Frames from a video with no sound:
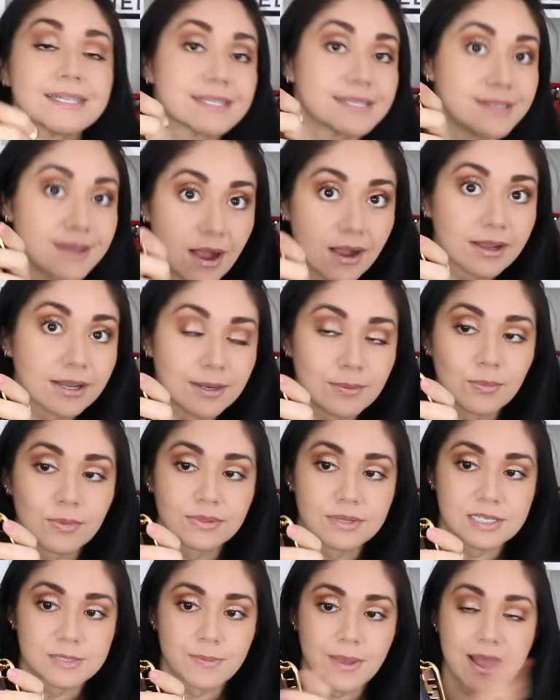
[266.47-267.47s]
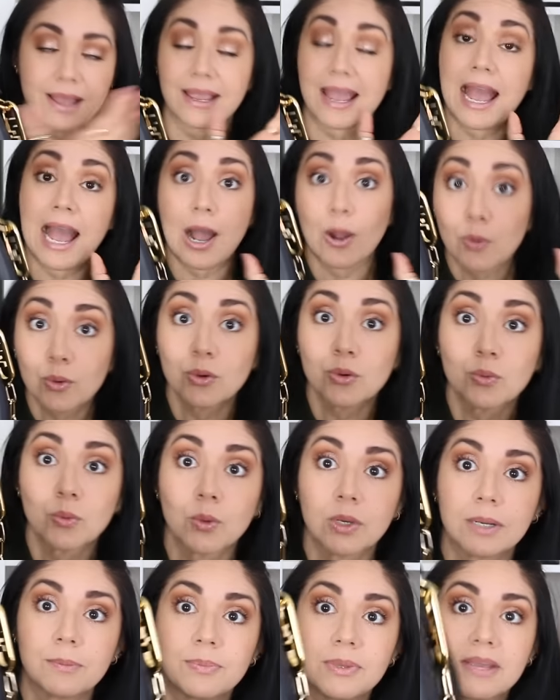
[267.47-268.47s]
it does not come with this bag. How cool
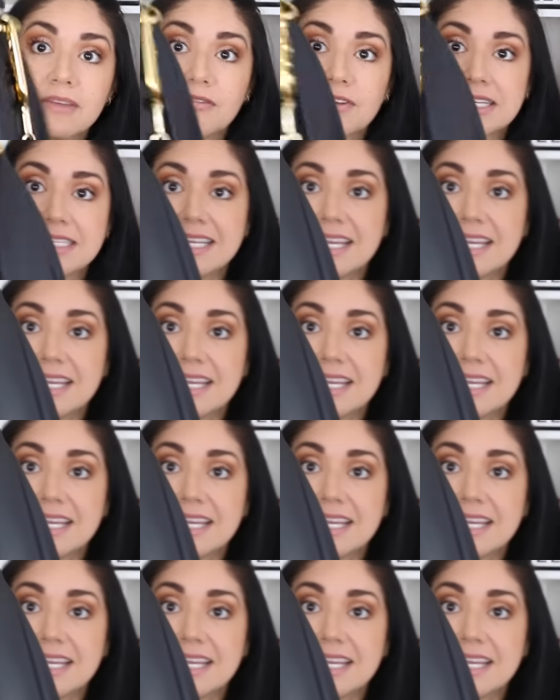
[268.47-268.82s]
would it be if it